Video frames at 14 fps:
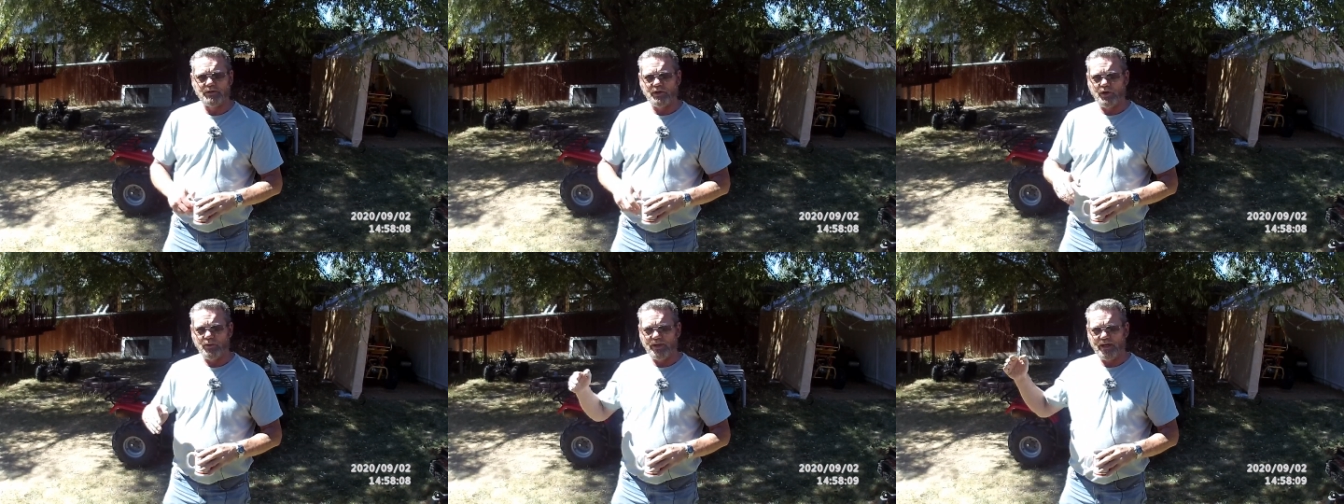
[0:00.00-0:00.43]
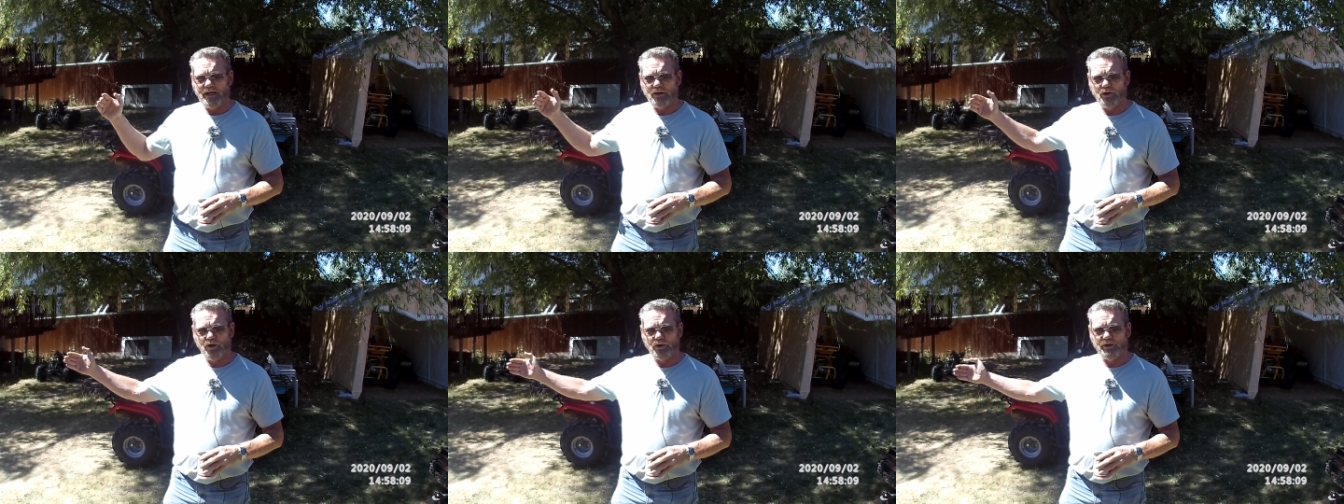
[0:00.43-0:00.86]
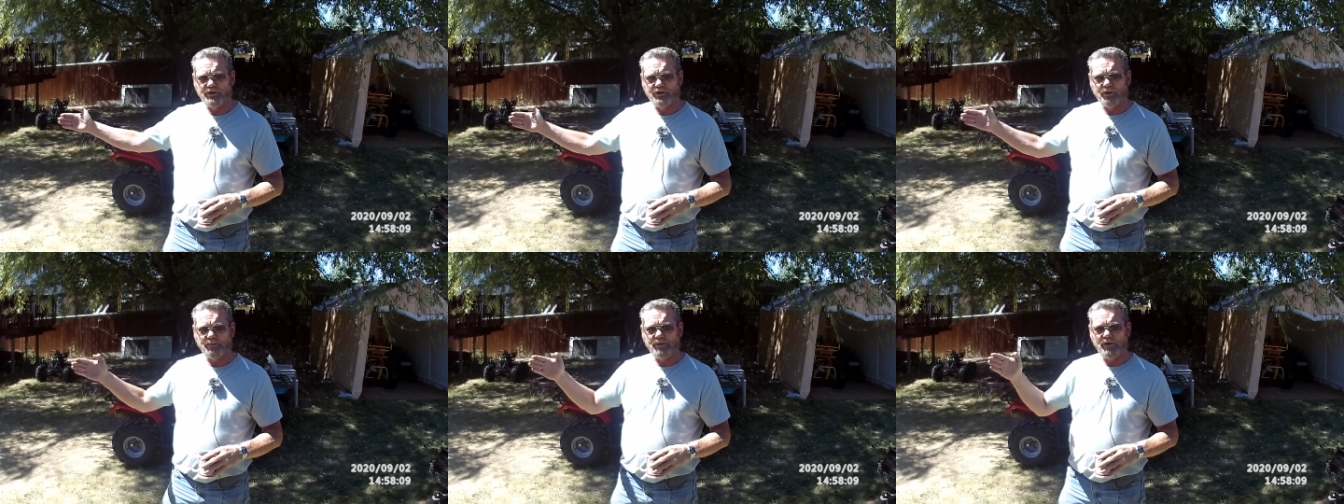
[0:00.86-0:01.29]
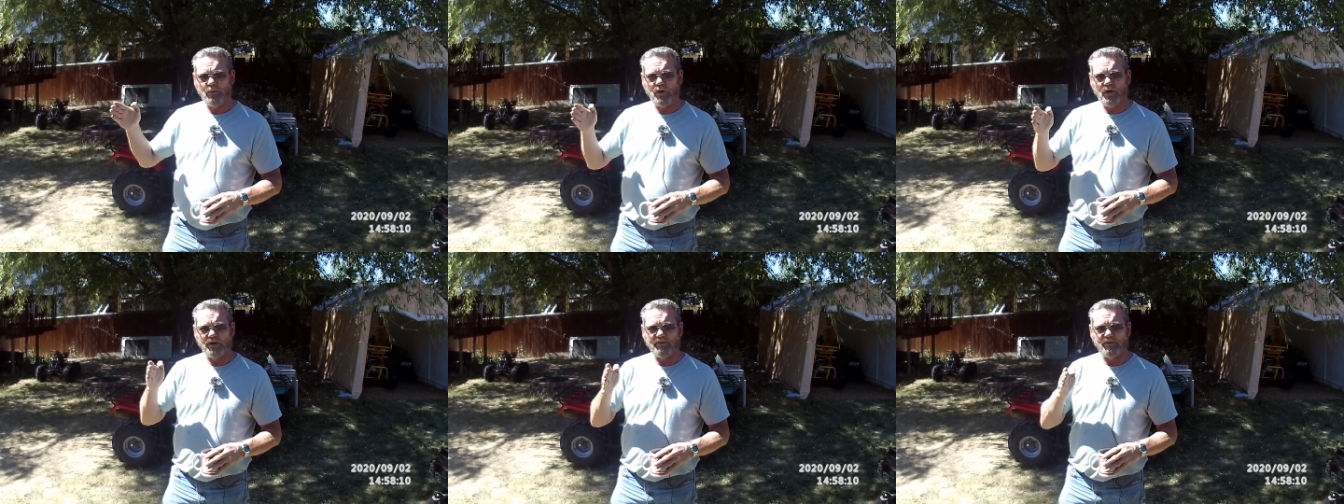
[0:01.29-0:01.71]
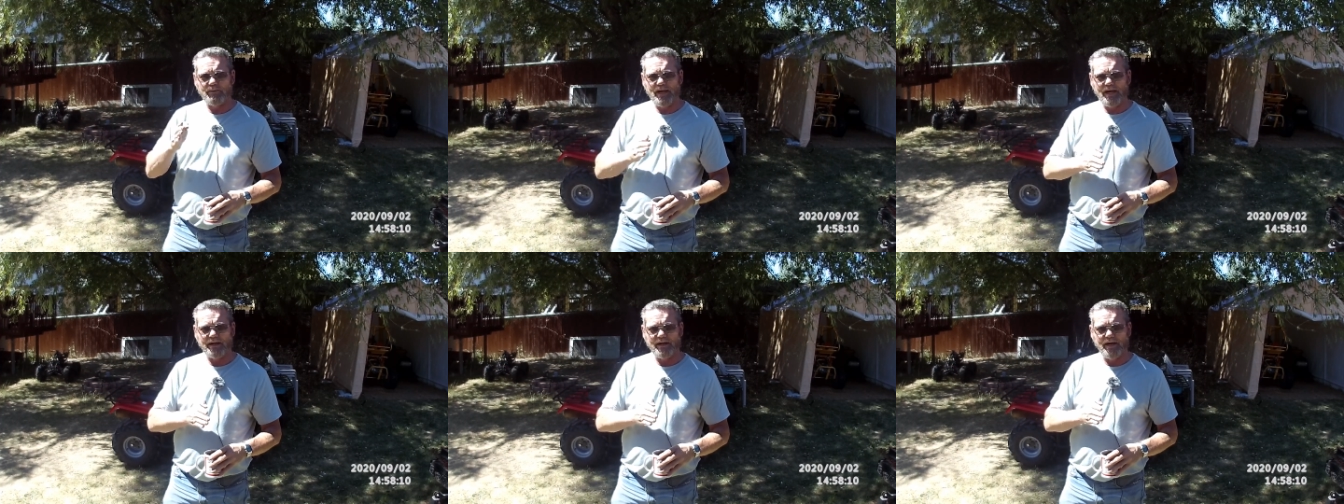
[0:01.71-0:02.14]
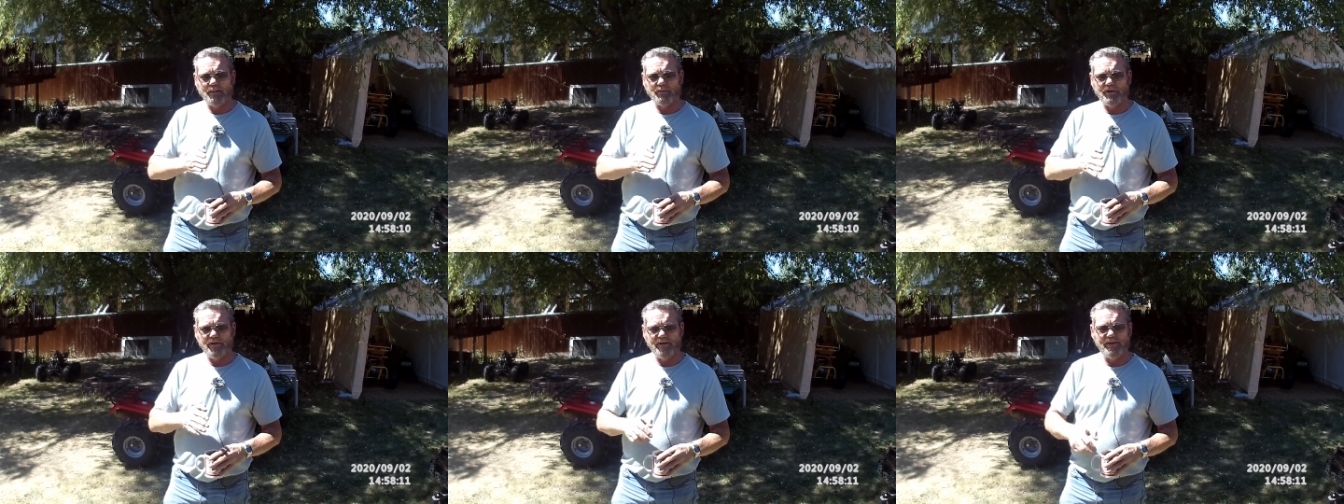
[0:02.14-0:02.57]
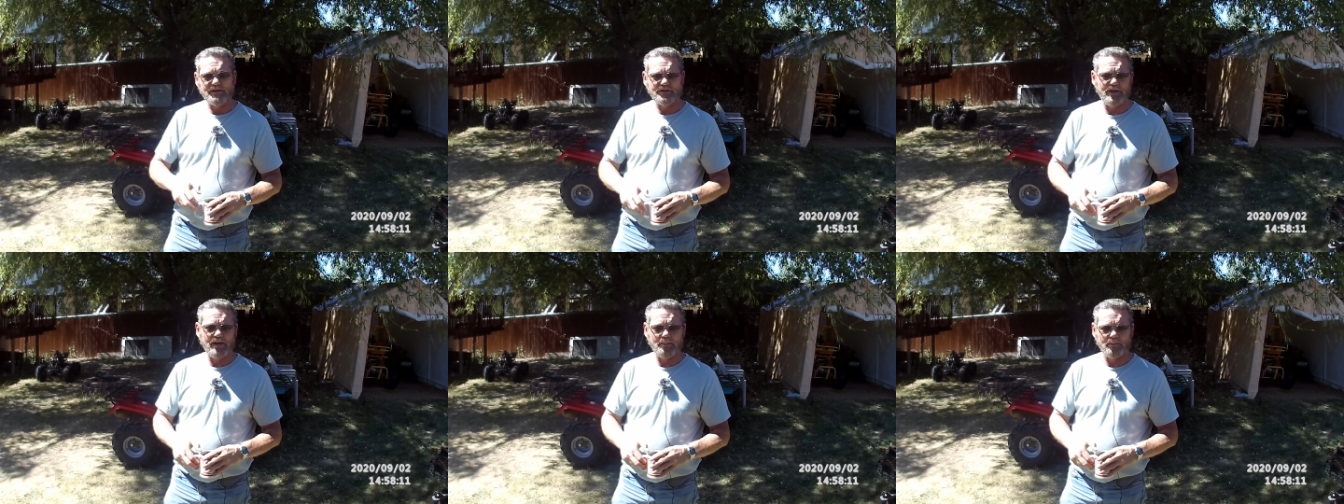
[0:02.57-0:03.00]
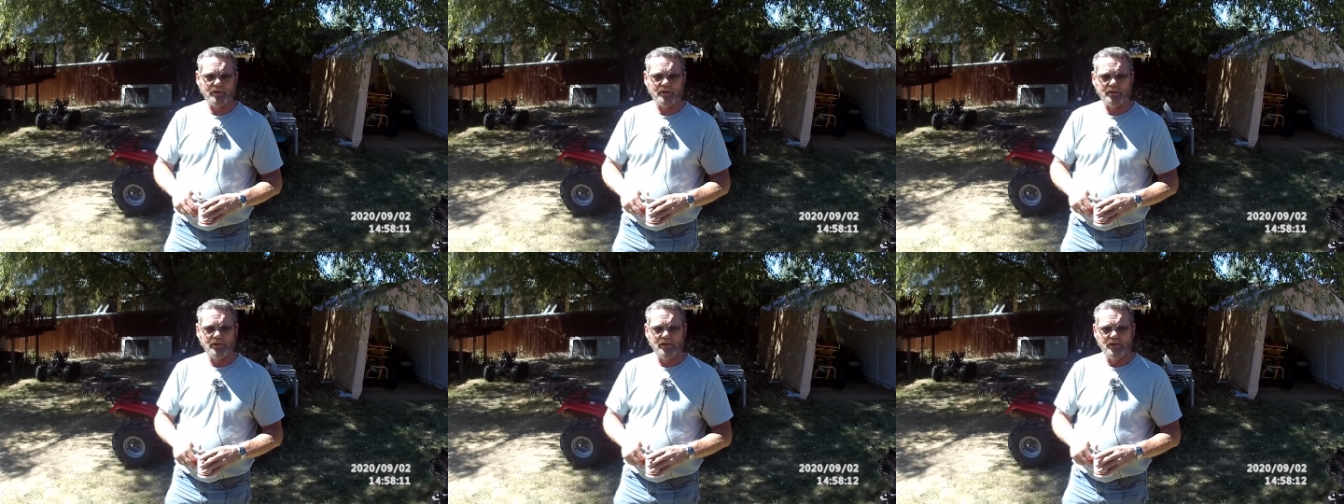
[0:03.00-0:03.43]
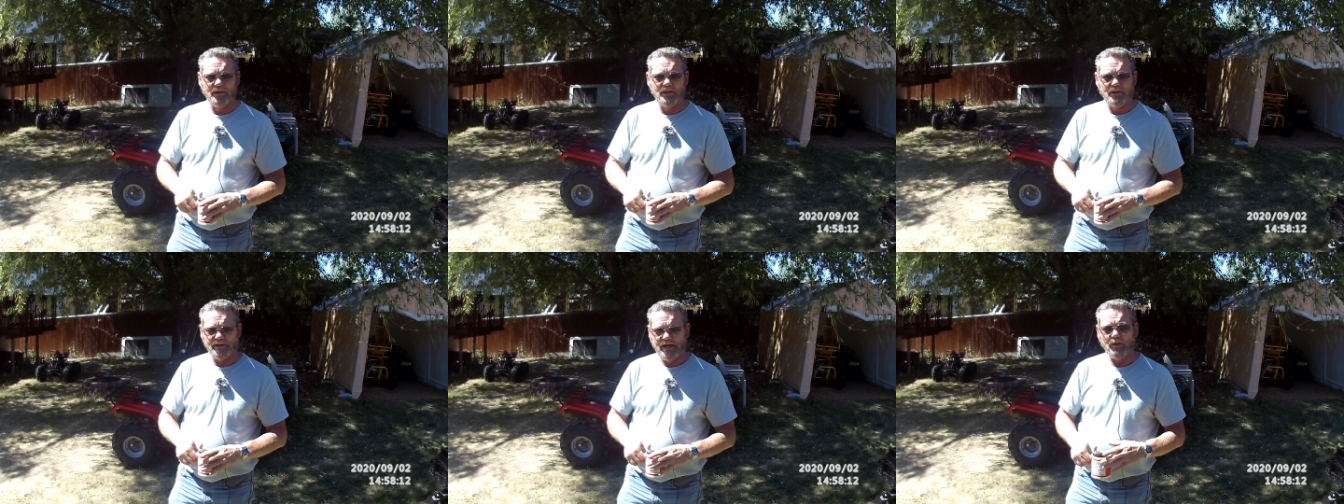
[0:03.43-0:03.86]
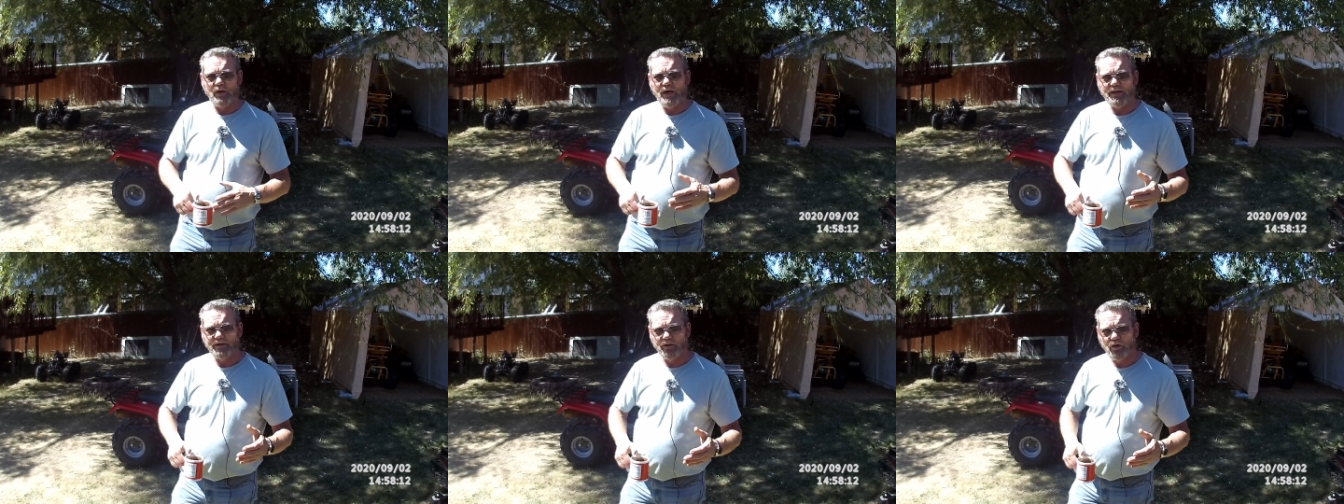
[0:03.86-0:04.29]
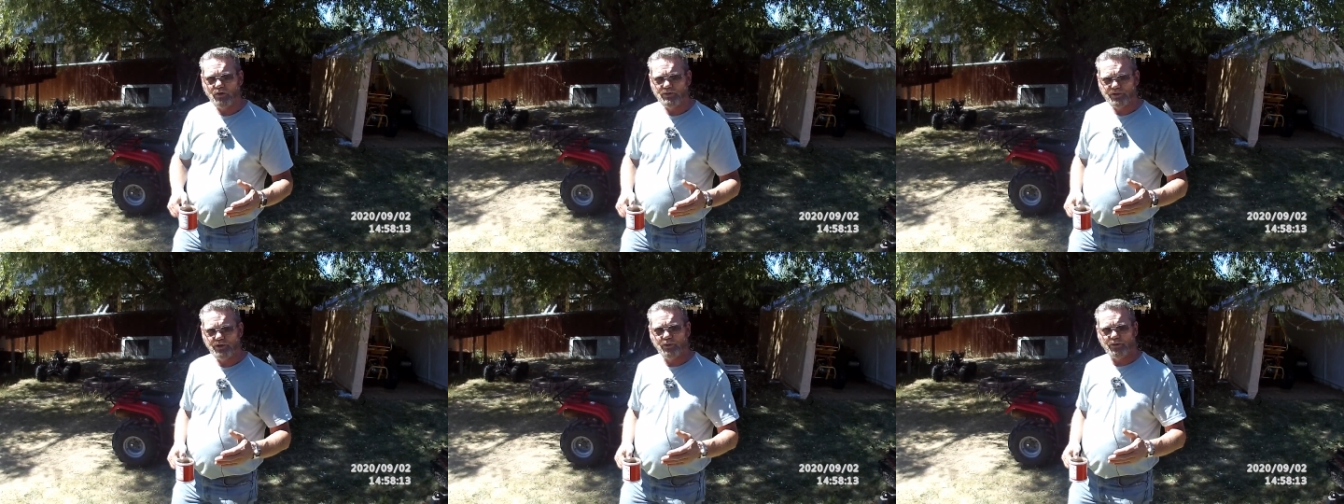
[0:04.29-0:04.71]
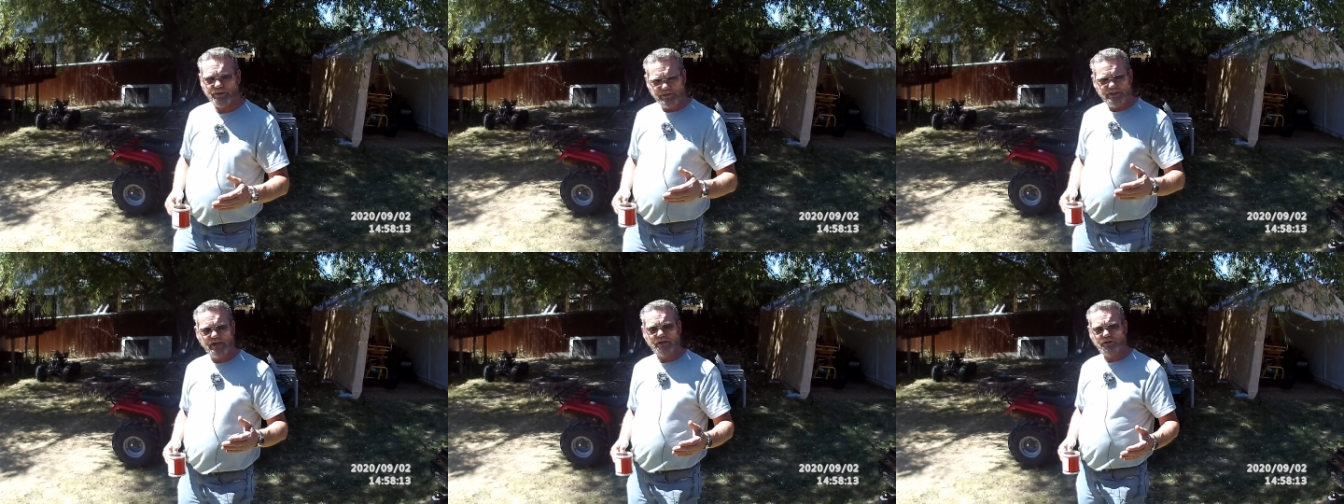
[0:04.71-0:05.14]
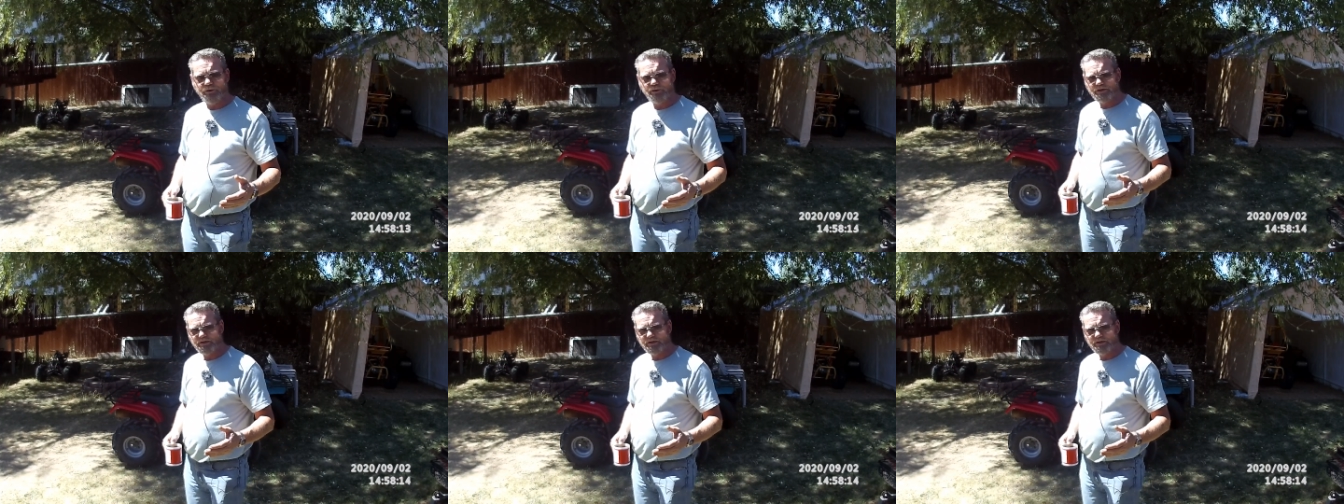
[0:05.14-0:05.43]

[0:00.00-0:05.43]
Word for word: knowing how long it took me to walk from that camera to this camera. Now I can also continue to